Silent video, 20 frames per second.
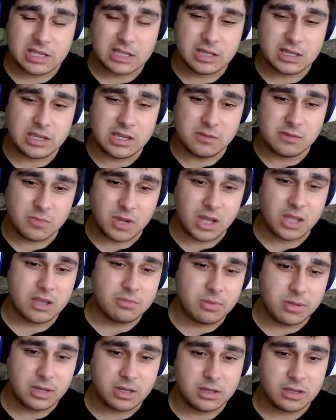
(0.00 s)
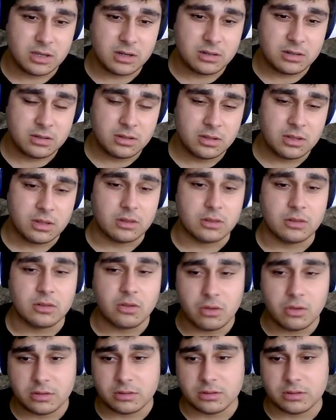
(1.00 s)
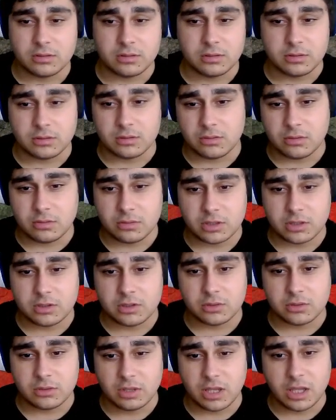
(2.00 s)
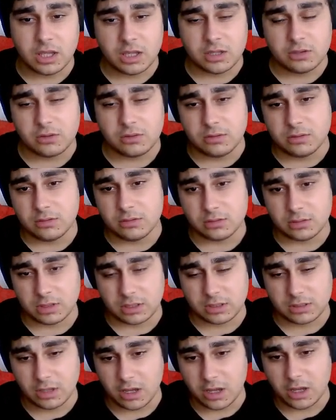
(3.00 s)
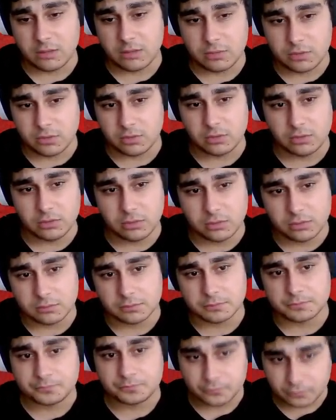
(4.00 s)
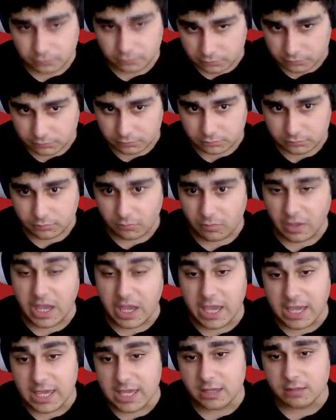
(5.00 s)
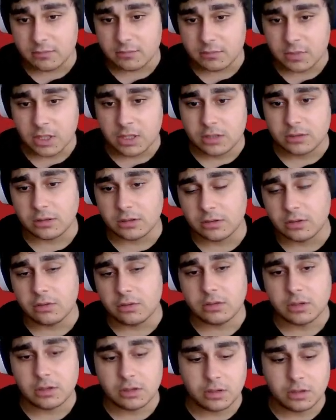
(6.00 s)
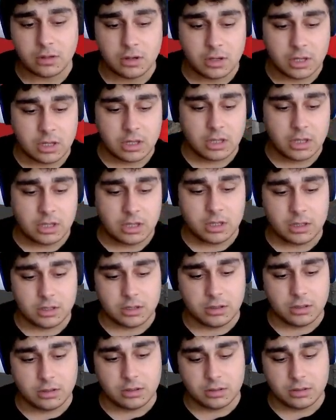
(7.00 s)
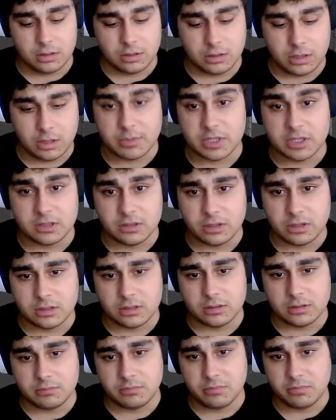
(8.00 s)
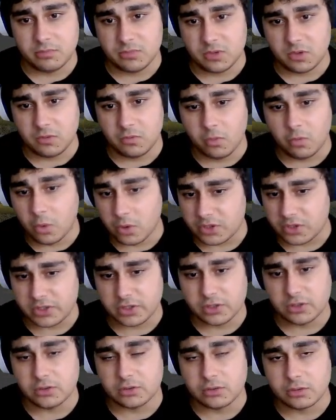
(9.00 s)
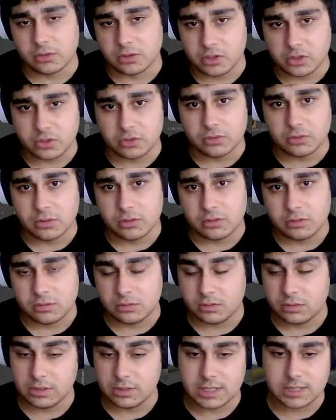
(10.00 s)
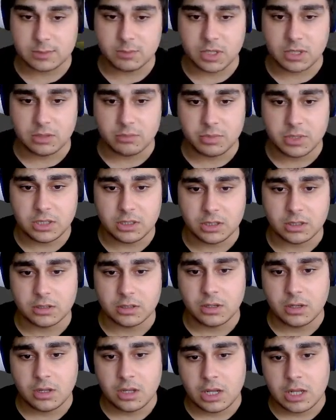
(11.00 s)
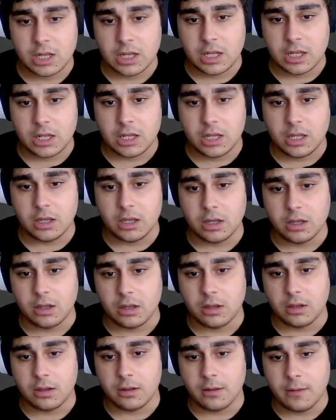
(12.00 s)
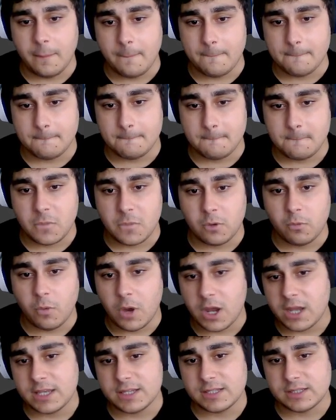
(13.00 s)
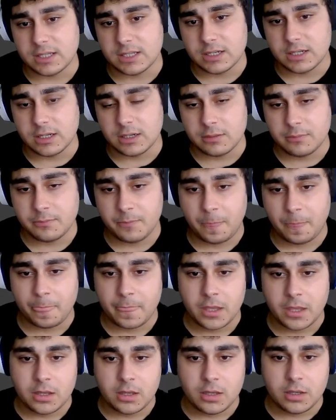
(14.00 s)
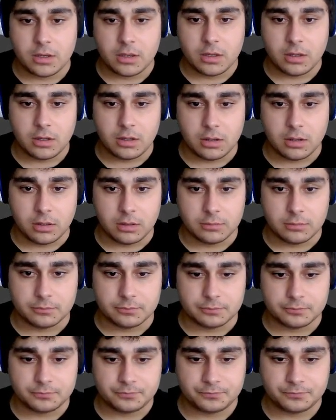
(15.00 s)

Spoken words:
in my opinion, the longer you take like time to aim, the longer, the worse you're gonna shoot. That's my opinion. Why I said that? Um,